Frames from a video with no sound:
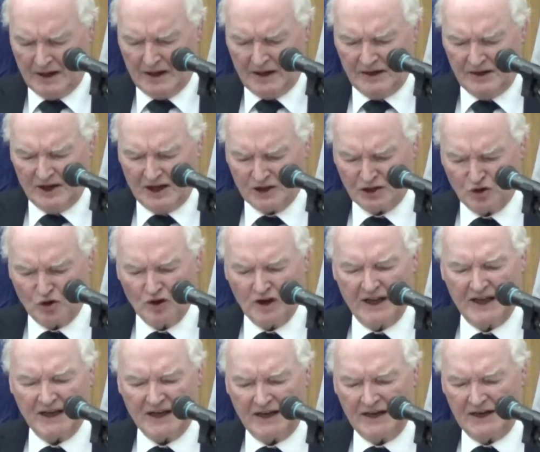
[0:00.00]
Not
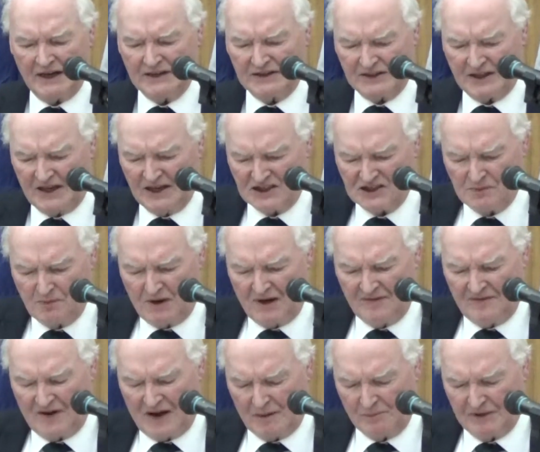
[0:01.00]
only can I trace my
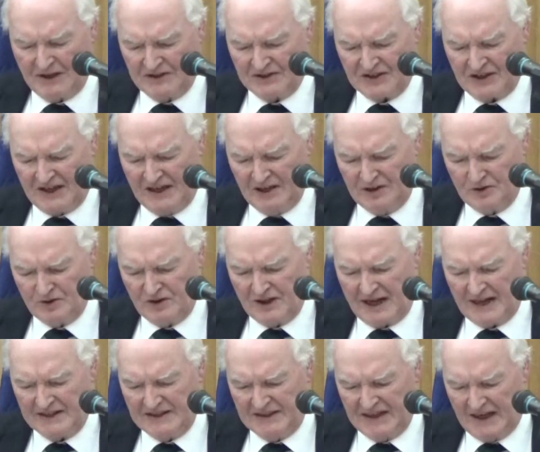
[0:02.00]
family tree to
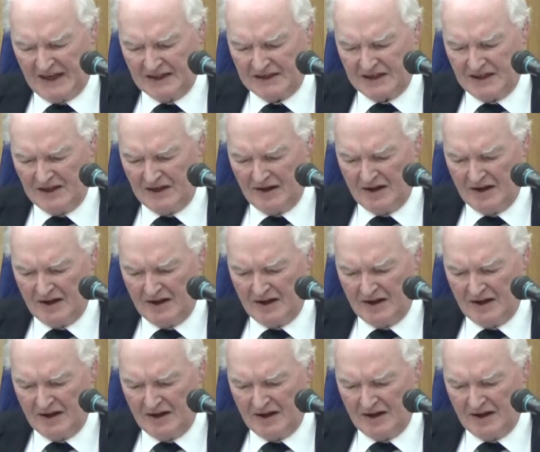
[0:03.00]
that date,